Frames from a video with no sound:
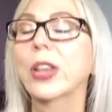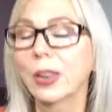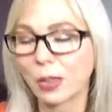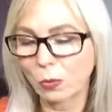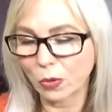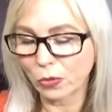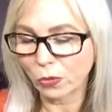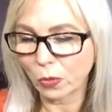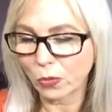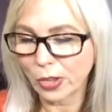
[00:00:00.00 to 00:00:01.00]

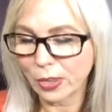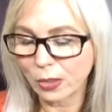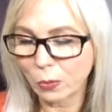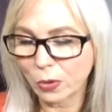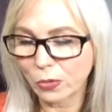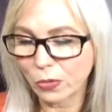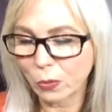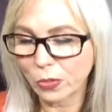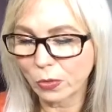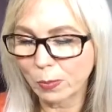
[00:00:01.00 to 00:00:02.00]
Edwards.
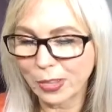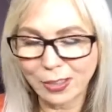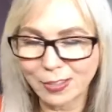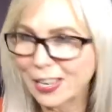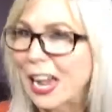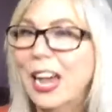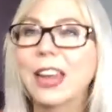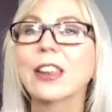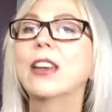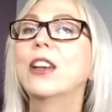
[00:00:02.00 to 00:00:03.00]
What's her? It's
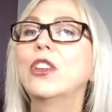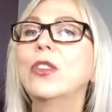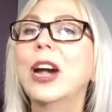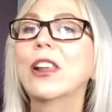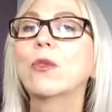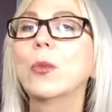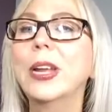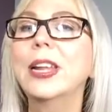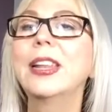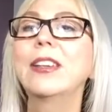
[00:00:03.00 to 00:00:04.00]
dad. You got a
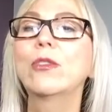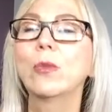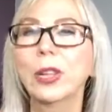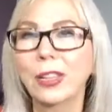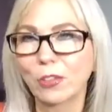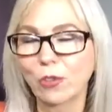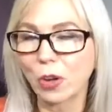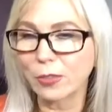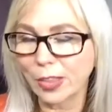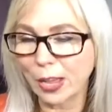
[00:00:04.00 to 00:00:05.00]
really, really
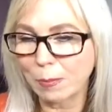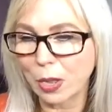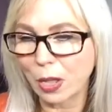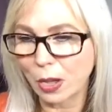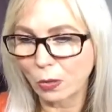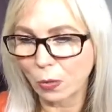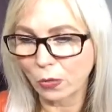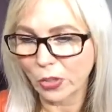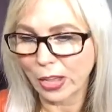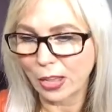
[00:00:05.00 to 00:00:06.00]
strong dad block,
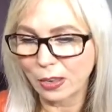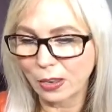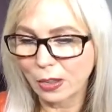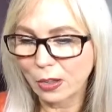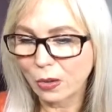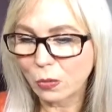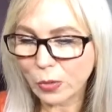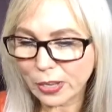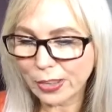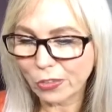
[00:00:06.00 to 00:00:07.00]
Roseanne.
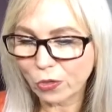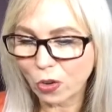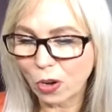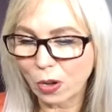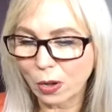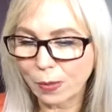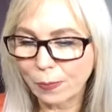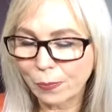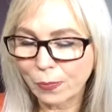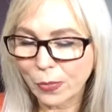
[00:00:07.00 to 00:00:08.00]
Really strong.
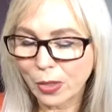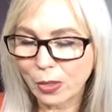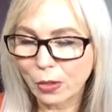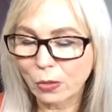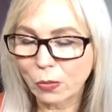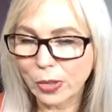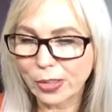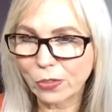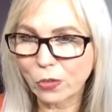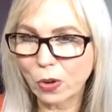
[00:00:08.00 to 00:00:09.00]

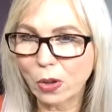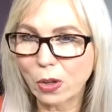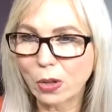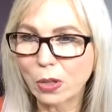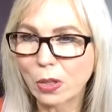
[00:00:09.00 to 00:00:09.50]
Really strong.